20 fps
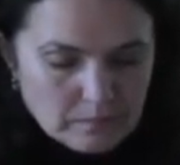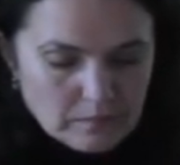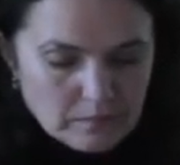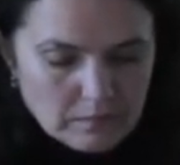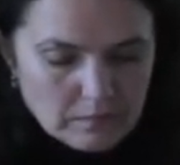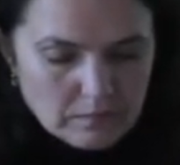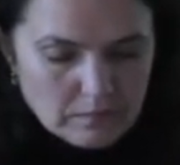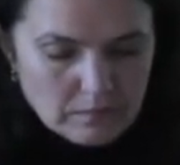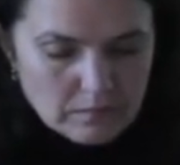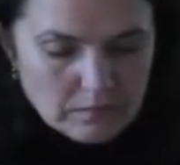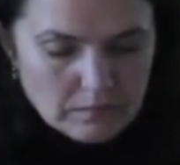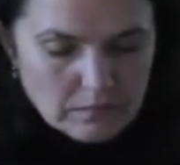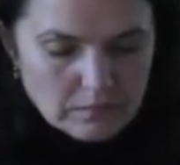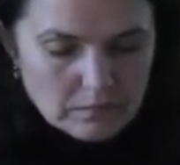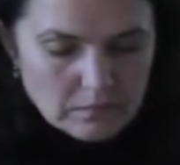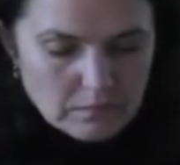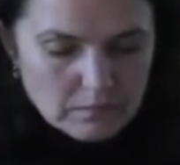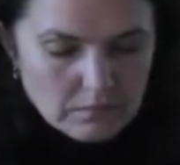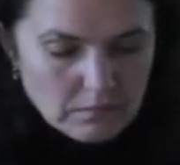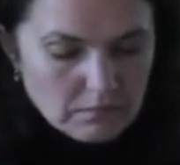
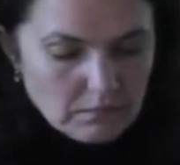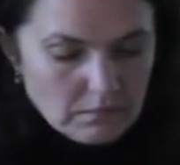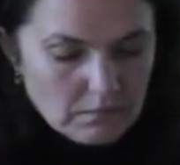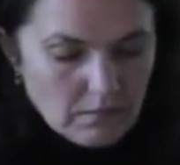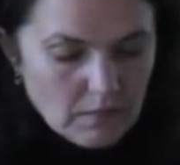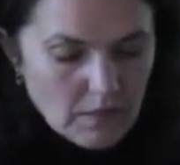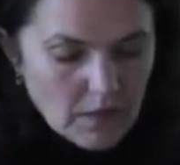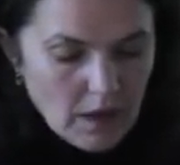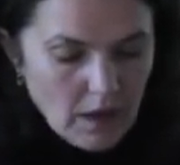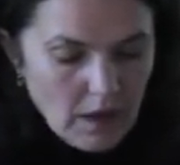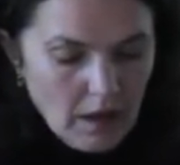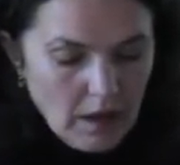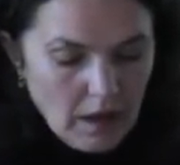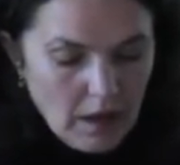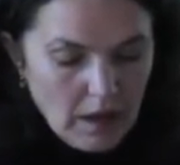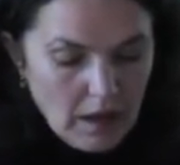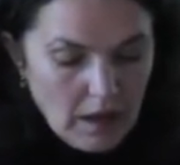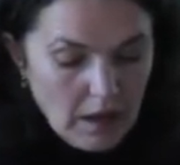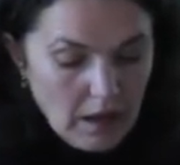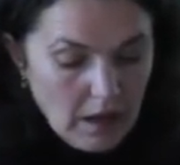
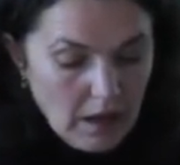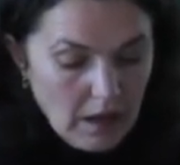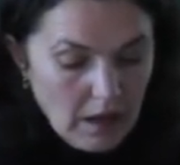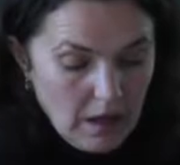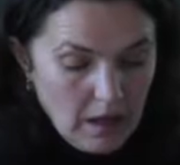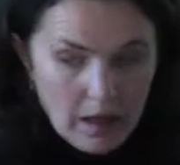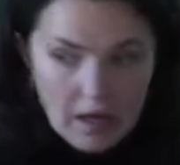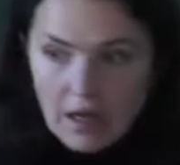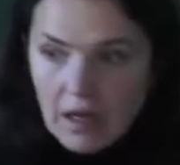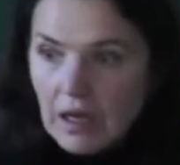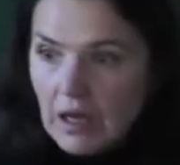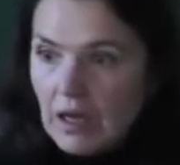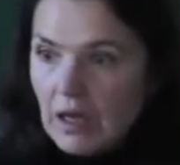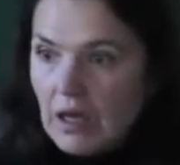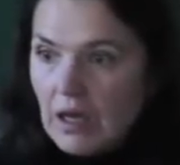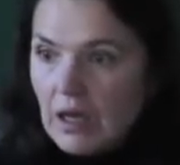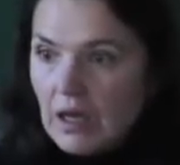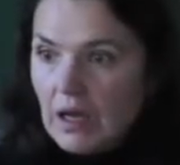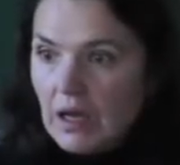No one is speaking in this clip.